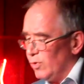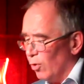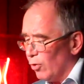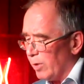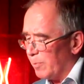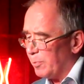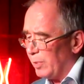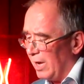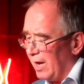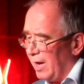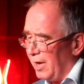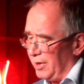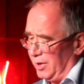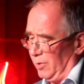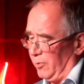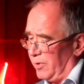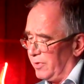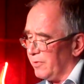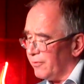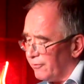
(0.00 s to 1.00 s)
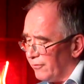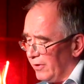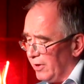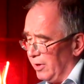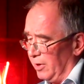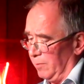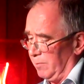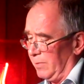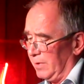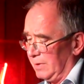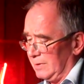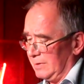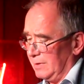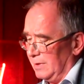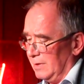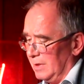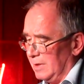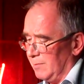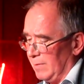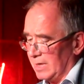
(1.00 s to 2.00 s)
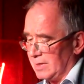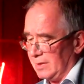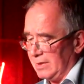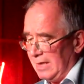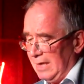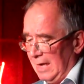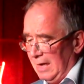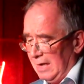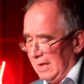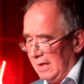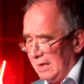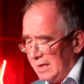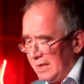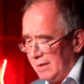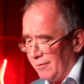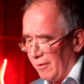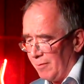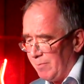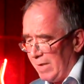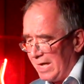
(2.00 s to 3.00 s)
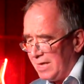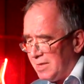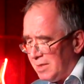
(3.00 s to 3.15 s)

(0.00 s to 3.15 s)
"You're a partner at the firm," he muttered. "I never